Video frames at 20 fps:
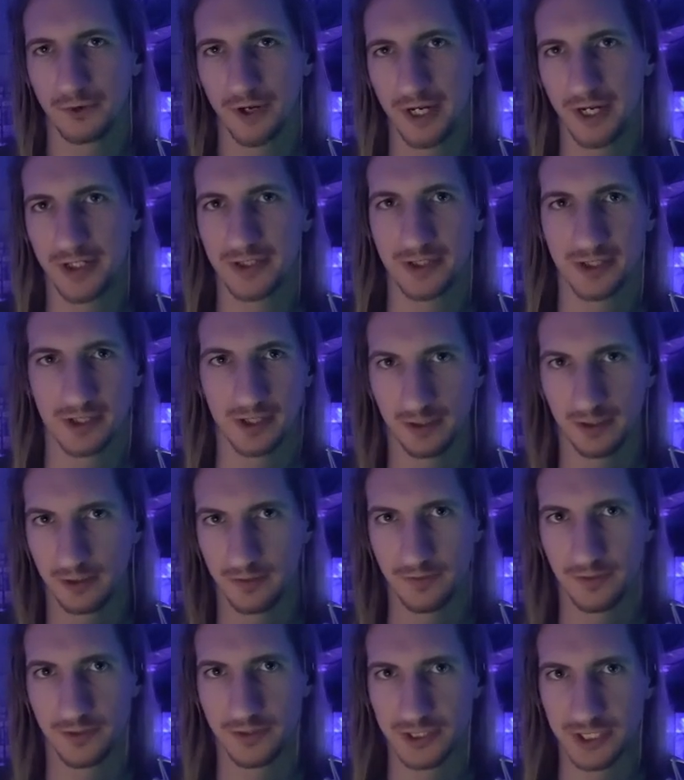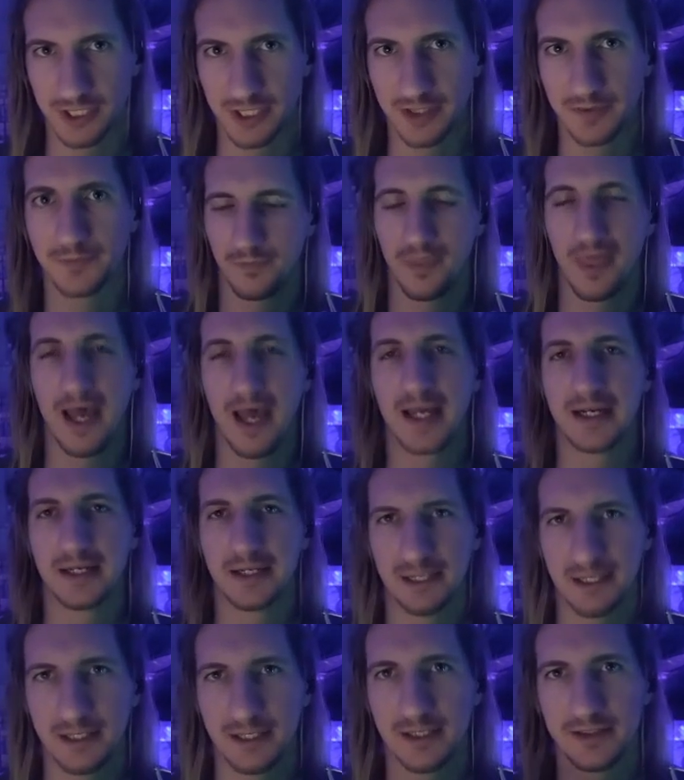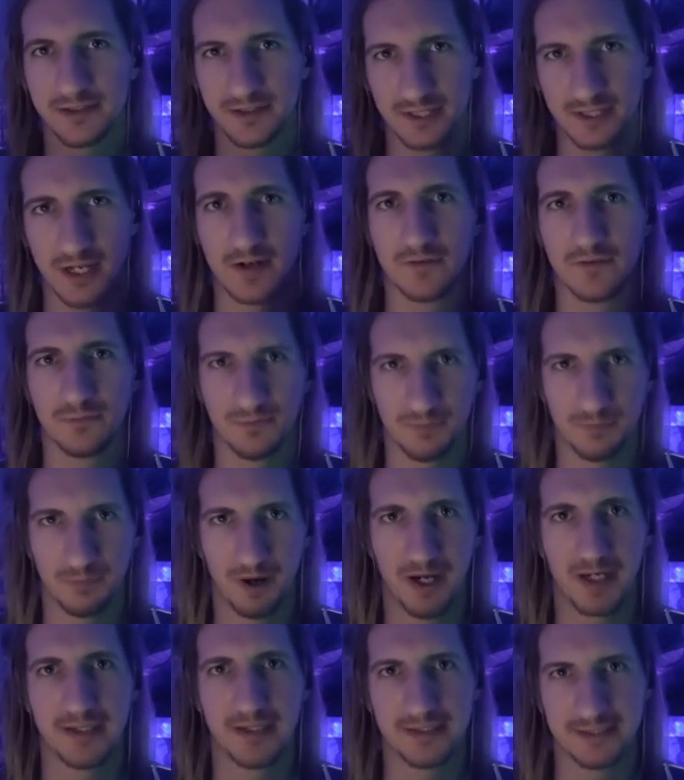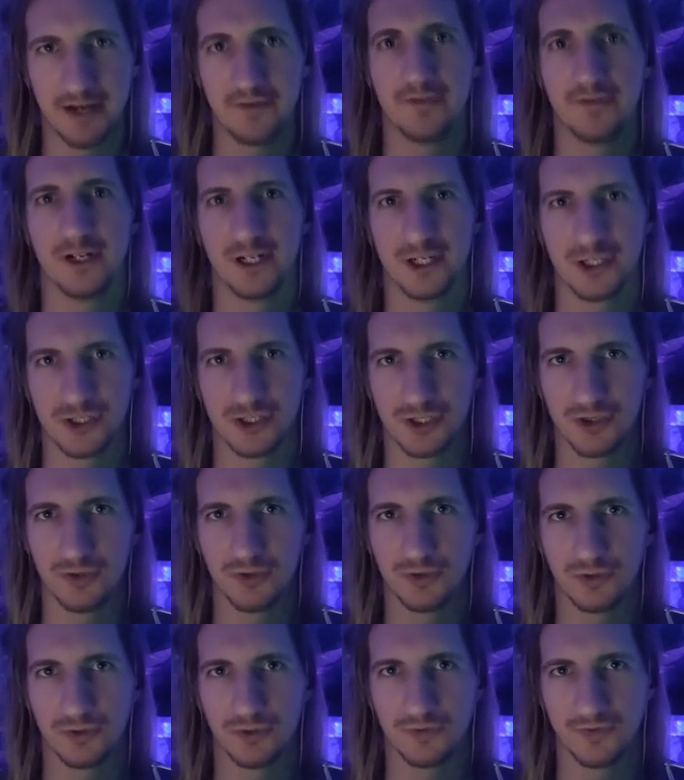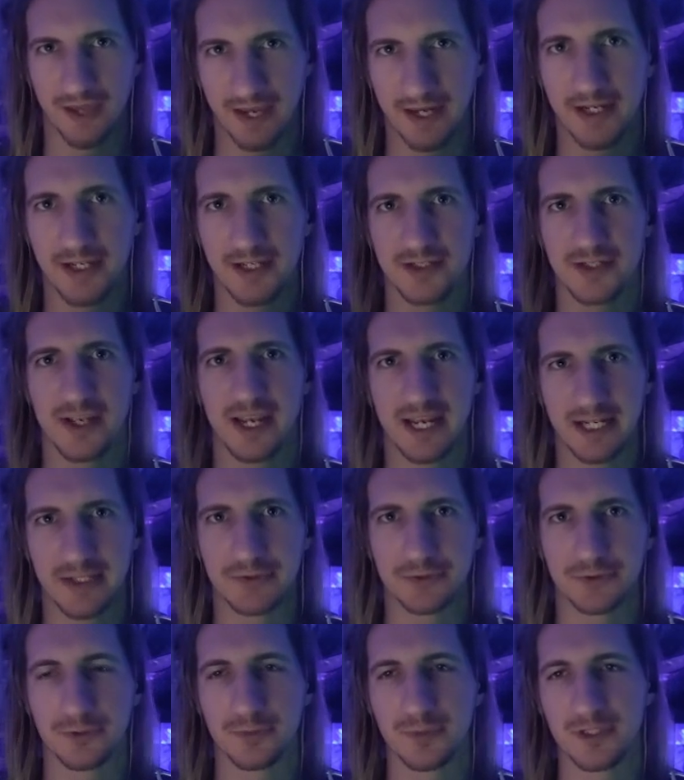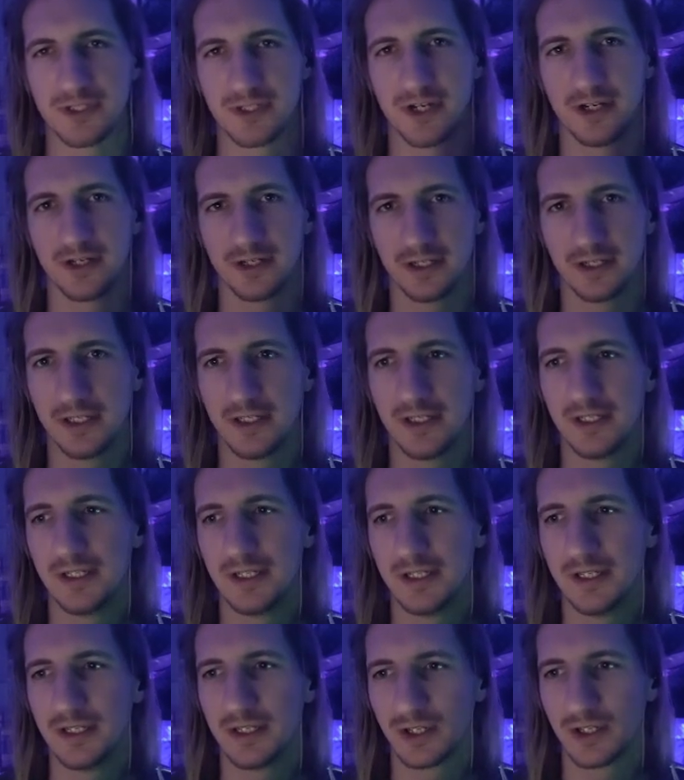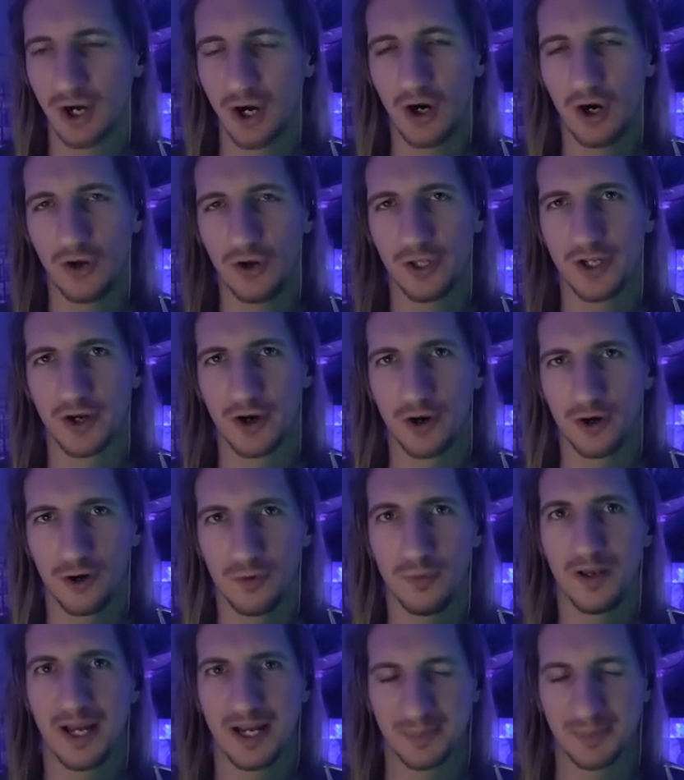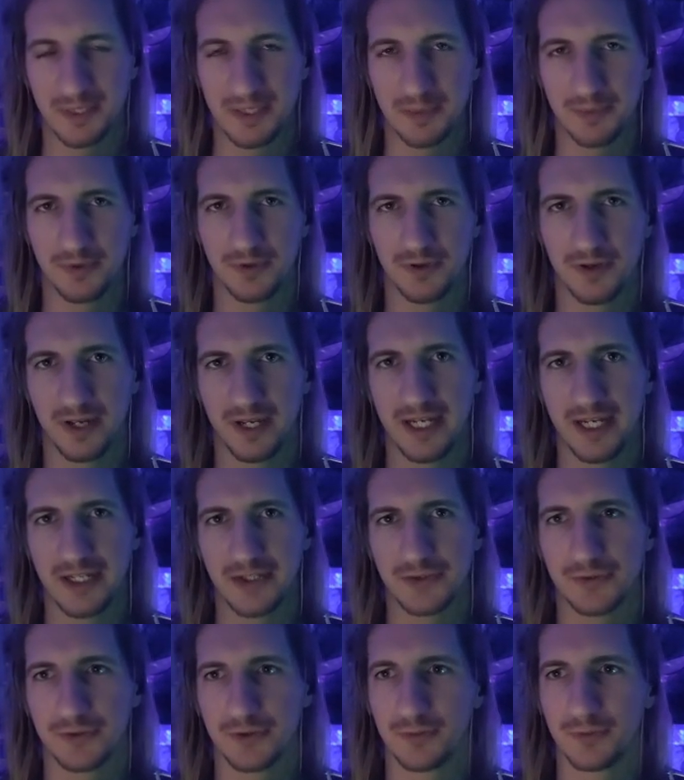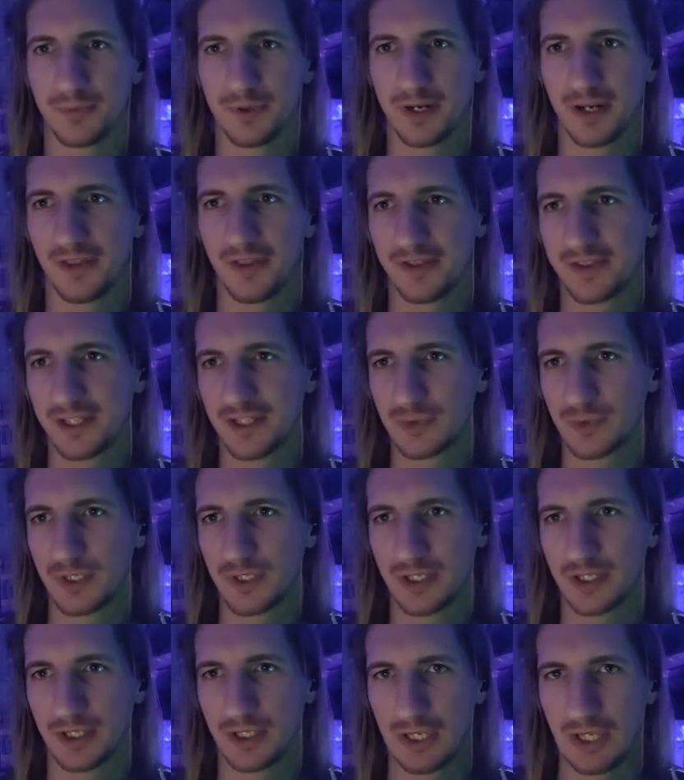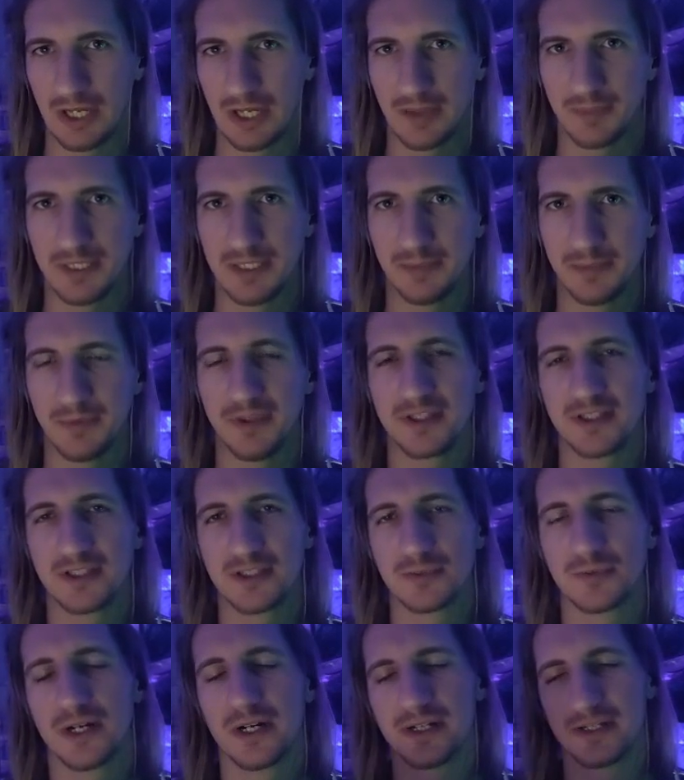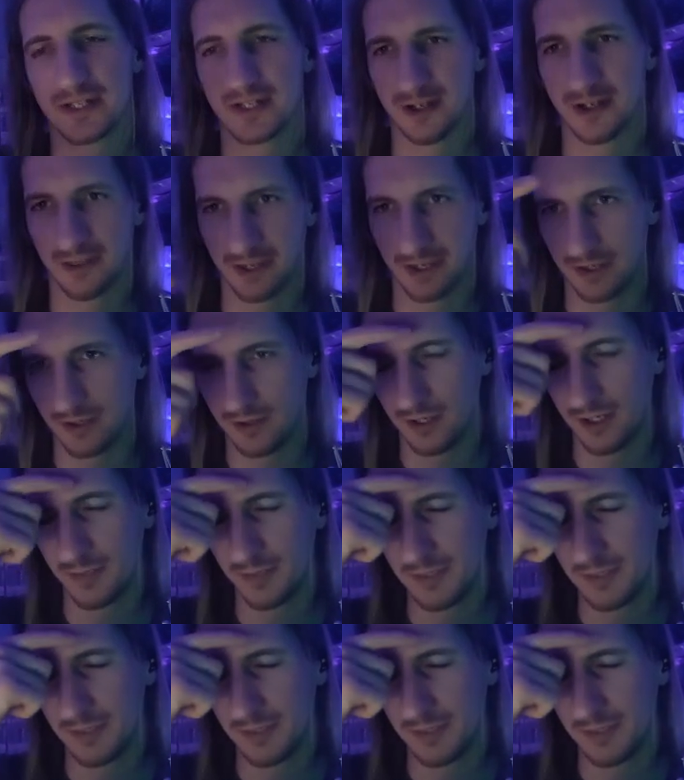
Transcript: race, the color of their skin. That in itself, by definition, that is a hate group. He's not calling all black people a hate group but i think that's what like a lot of people and this is where i said i think a lot of